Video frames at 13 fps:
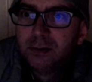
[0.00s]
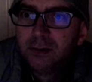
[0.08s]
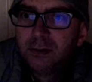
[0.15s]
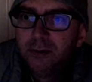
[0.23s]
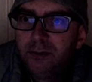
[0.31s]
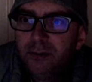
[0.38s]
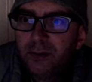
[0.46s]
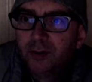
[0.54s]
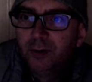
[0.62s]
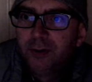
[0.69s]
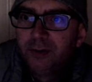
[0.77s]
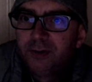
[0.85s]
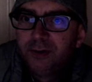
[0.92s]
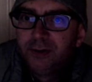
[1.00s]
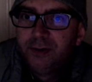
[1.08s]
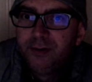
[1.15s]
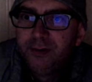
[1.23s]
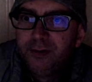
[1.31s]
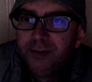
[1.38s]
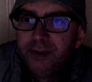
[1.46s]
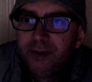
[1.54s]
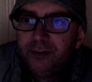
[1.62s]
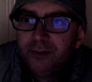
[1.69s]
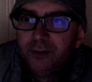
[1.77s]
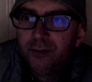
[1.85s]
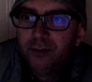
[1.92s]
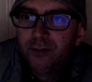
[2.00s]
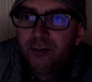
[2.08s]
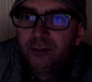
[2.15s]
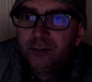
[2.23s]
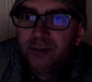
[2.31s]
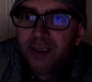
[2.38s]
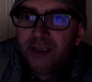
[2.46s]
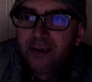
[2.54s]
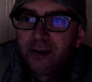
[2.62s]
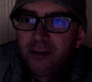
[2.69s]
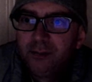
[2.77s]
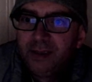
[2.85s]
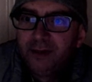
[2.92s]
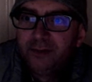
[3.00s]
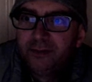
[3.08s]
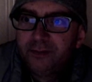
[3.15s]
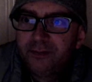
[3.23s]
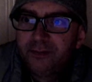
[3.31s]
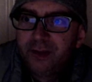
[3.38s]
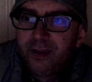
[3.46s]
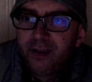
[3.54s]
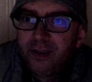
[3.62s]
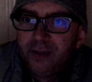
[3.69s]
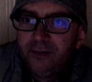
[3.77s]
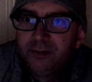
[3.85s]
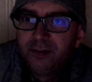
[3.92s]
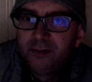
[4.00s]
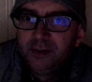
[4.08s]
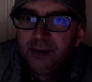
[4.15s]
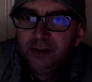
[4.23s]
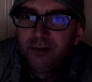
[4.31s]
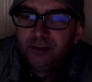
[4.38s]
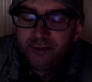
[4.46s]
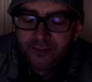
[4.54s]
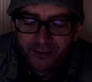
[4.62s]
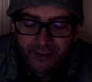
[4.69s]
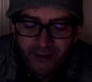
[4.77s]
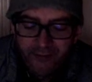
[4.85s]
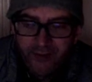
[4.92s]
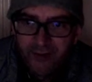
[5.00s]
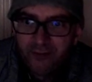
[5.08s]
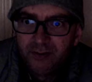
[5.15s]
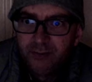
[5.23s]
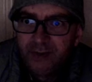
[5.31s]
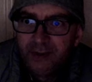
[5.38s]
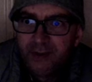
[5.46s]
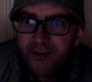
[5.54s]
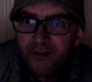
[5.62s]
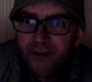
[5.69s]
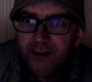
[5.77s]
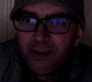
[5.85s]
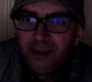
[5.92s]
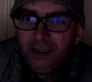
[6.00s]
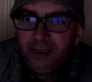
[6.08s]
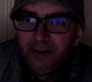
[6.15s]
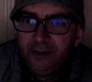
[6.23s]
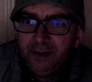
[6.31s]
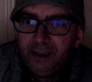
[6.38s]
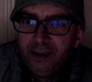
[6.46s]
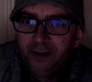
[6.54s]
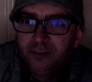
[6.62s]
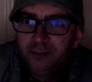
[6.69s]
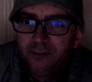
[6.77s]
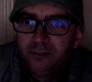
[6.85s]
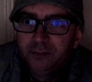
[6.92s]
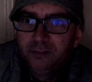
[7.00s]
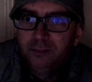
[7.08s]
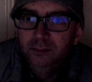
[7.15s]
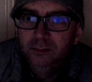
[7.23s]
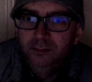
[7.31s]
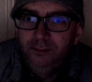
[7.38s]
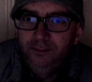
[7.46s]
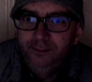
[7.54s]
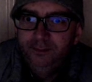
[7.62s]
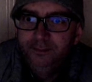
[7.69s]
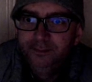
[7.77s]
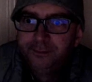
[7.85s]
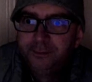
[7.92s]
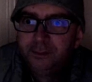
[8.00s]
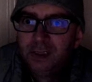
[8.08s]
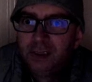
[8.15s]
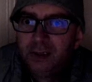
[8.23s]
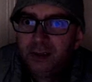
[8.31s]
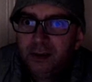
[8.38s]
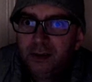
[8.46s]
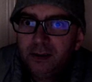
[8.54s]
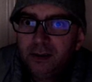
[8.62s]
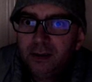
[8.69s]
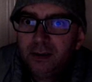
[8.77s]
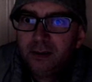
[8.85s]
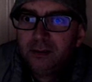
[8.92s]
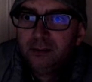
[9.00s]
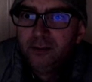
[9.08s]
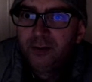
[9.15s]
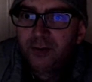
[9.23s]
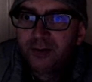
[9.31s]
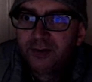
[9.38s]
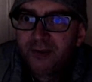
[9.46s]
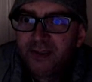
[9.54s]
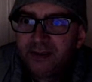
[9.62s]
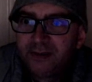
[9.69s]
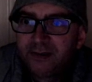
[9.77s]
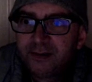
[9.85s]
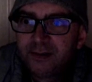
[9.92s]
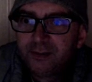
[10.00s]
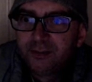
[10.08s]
we've got a 1, 2, 3, 4. That can't be a 5, so we know that 5s have to be here and here. We've got a 6.